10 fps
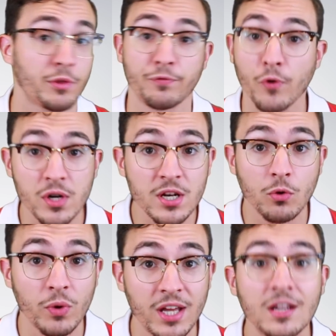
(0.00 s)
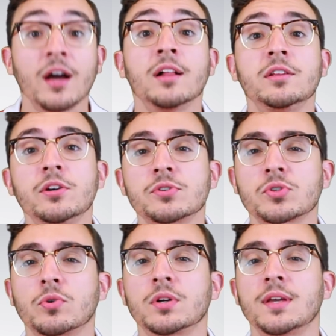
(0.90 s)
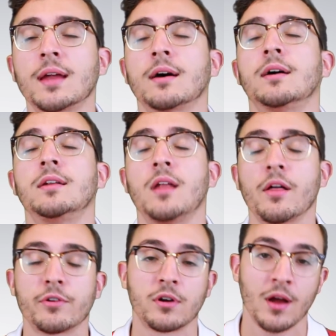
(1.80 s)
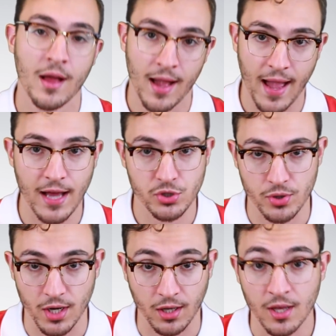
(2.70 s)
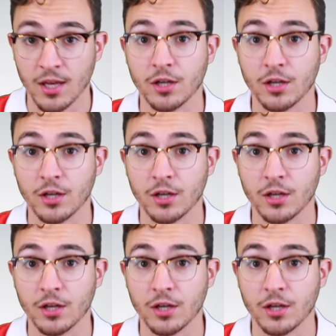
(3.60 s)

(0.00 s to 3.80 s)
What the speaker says: With a 4-0 win, Leo scored yet another hat trick,